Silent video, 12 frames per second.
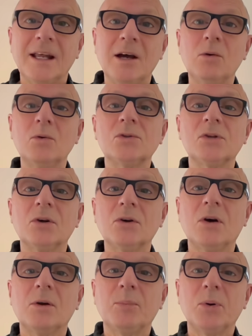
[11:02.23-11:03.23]
Now, also,
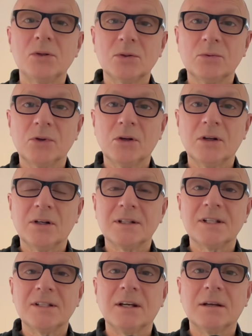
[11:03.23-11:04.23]
on a personal note, I'd
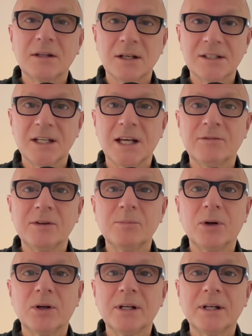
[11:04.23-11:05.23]
like to say thanks to
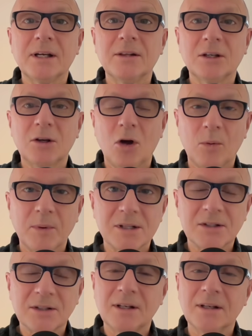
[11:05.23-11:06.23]
everybody in the
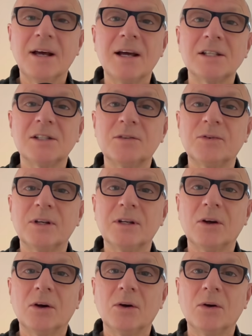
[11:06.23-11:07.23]
comments in the last
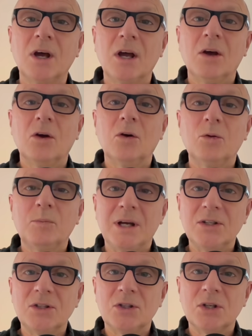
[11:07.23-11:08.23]
video who
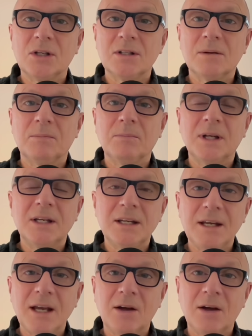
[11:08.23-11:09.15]
mentioned Minnie,